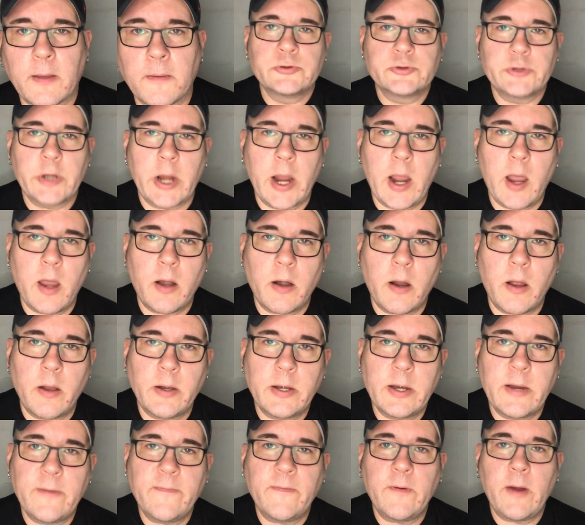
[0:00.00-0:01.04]
Try on all
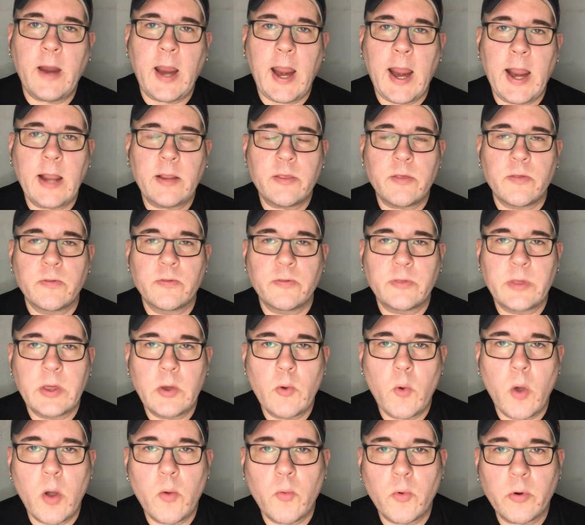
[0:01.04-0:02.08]
different hats and see
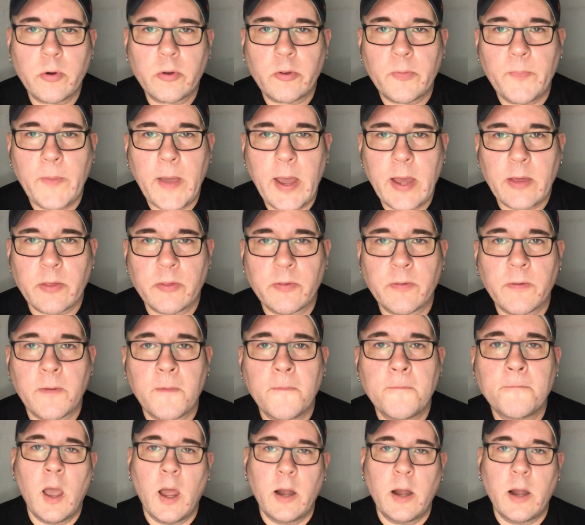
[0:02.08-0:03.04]
what works best.